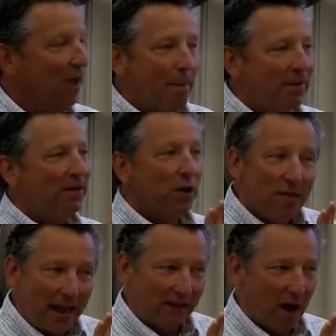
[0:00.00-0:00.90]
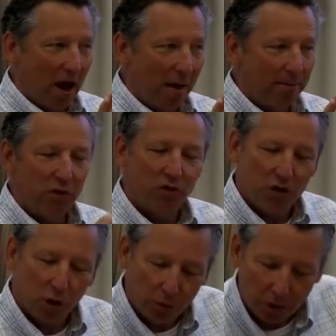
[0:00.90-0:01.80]
See, up until that time,
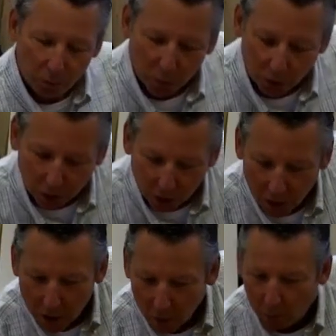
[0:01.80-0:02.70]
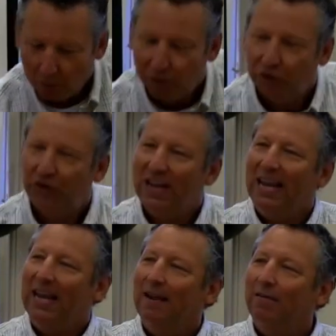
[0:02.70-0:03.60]
children were
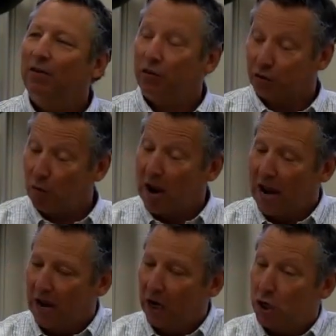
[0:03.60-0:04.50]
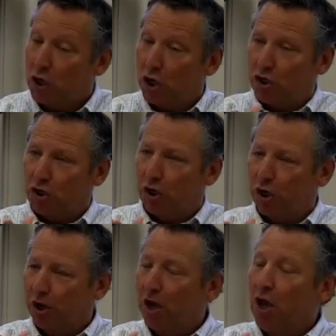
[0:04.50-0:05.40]
received, trained,
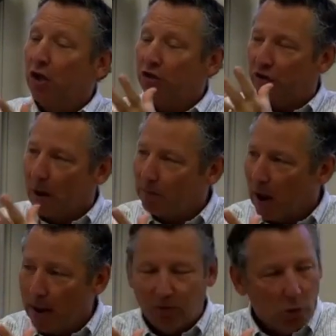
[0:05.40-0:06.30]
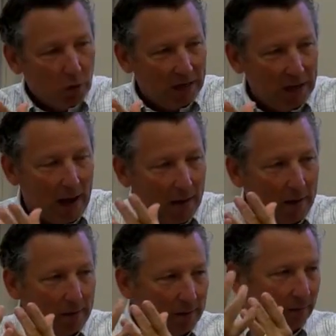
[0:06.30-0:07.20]
nurtured, sometimes or, uh,
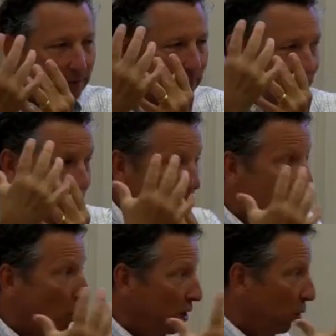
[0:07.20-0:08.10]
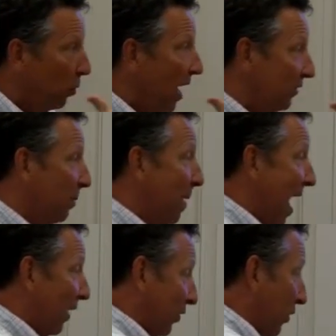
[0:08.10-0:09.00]
uh, ceremonial
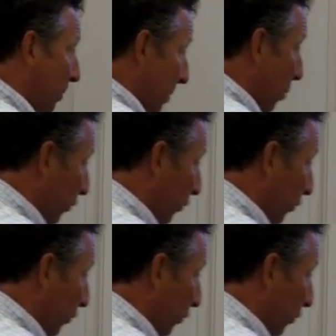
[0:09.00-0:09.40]
rites of passage,